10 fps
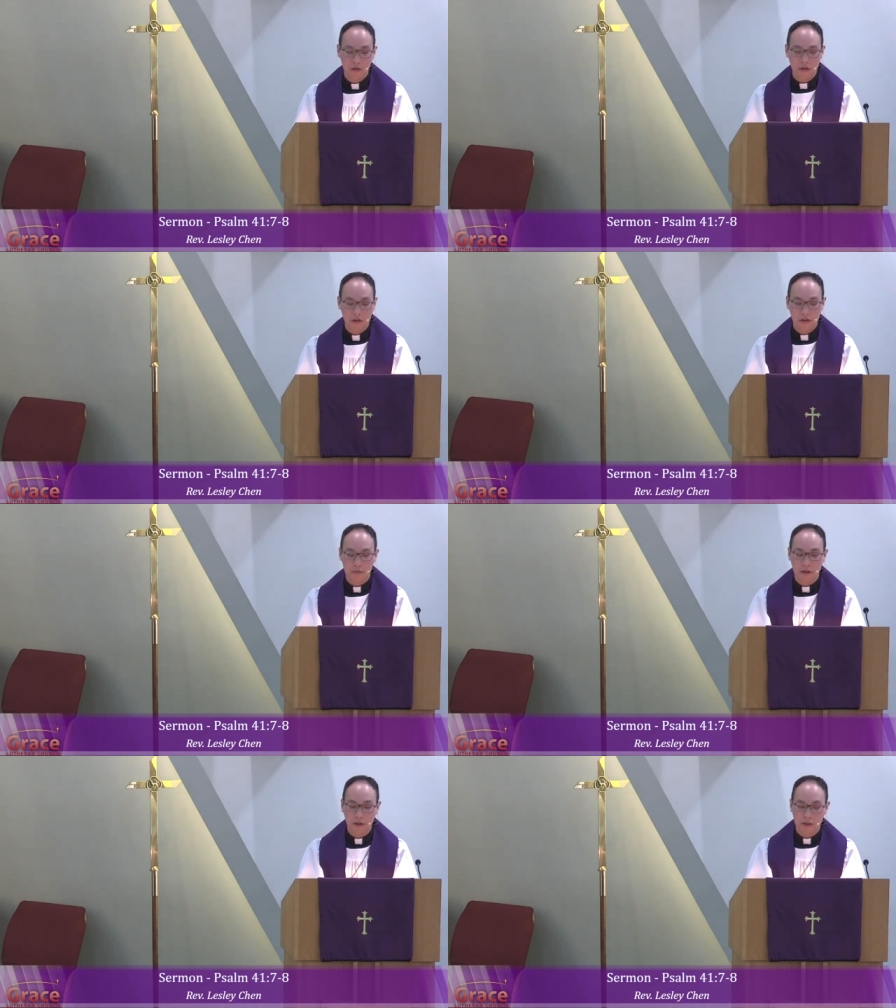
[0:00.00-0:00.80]
You know this
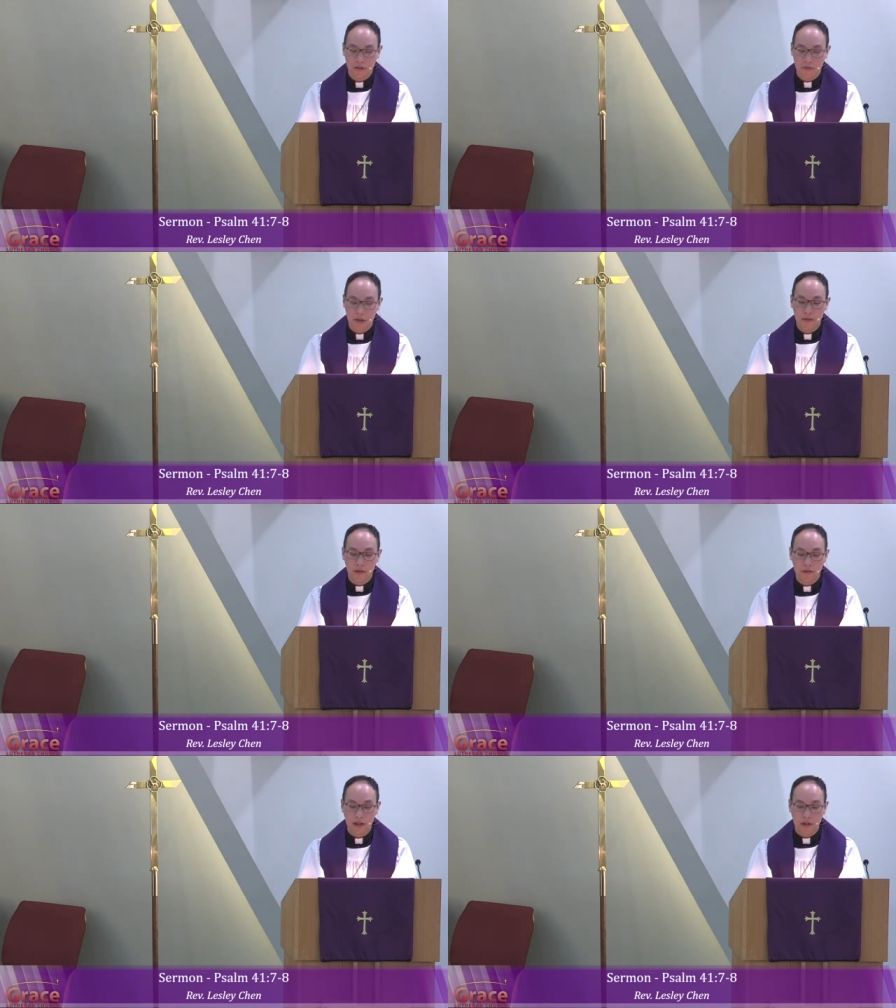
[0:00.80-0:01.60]
because maybe
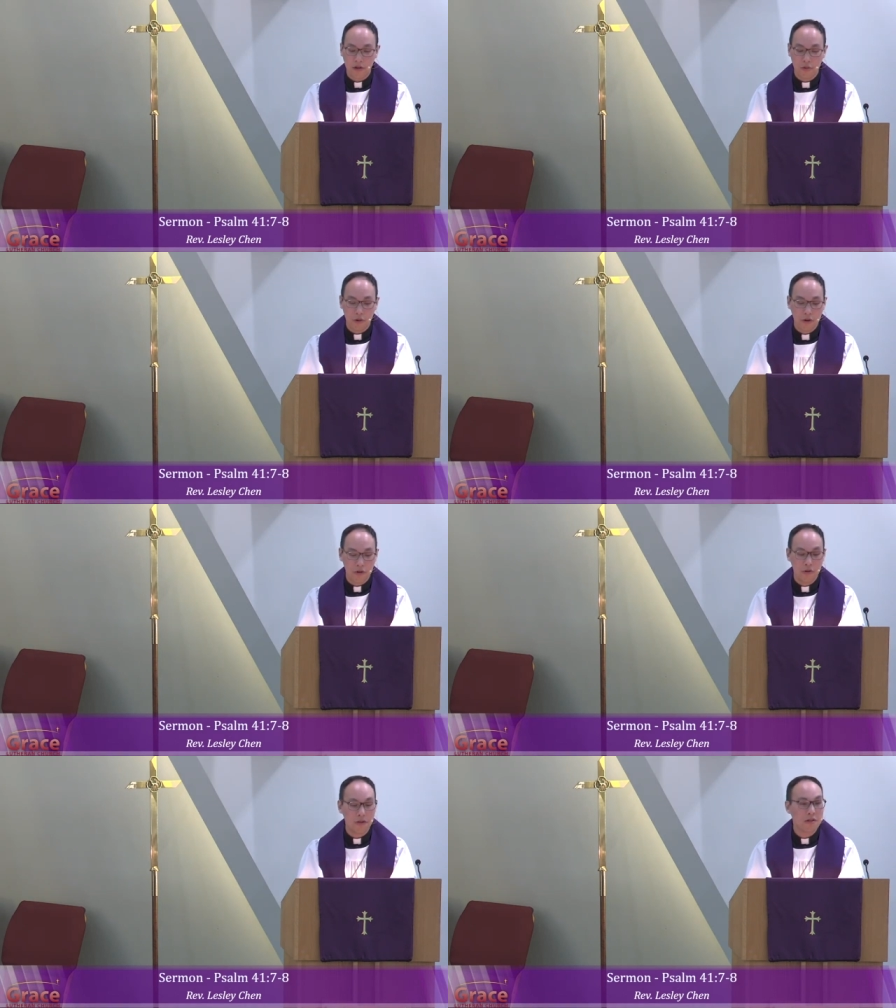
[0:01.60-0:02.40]
there's that
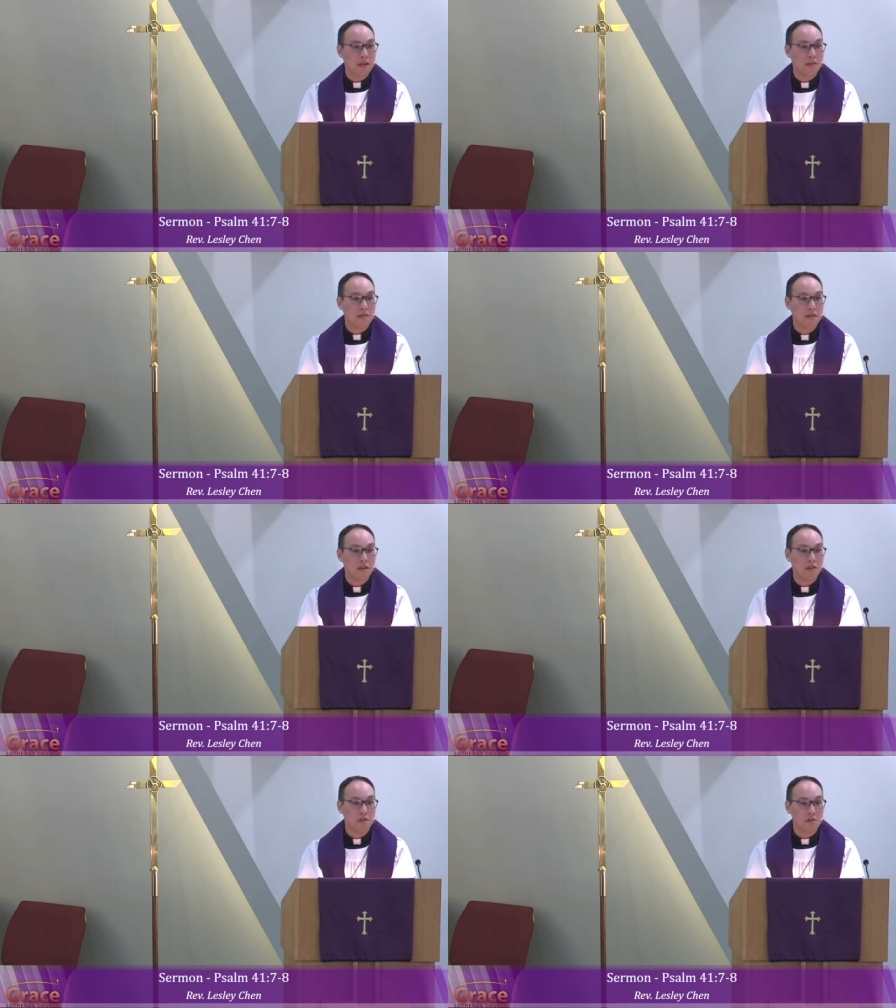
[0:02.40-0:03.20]
coworker who just can't
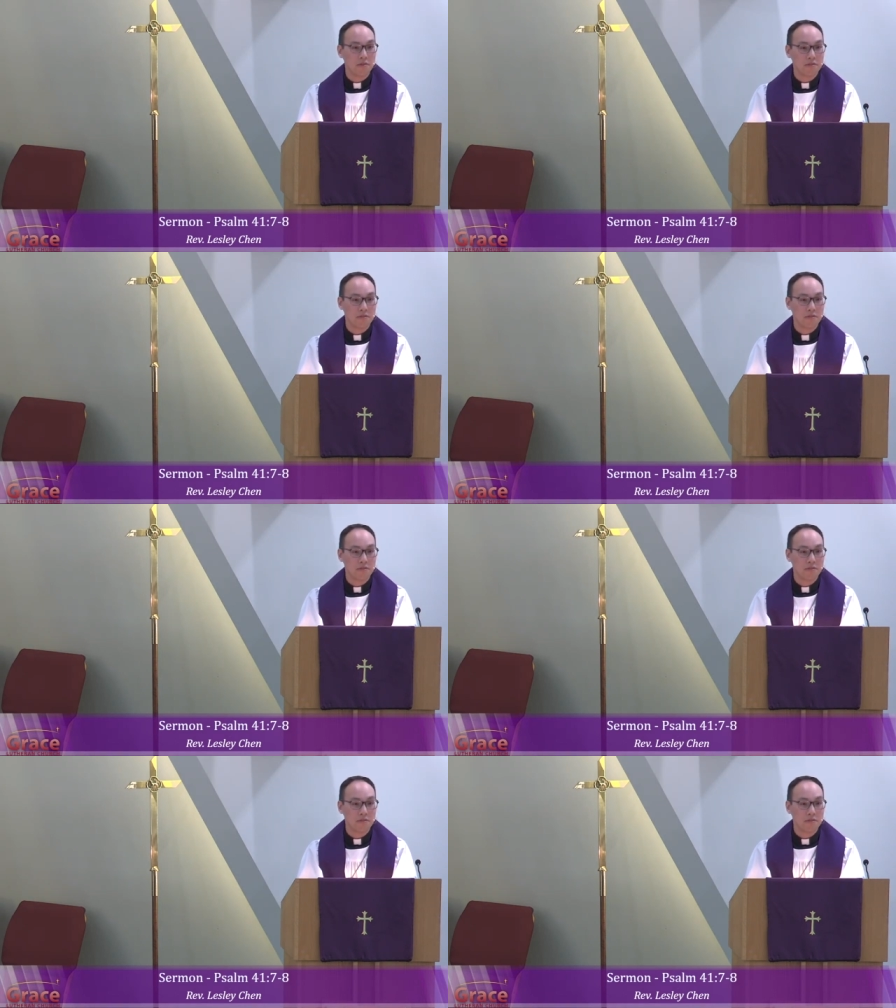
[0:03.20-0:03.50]
stand you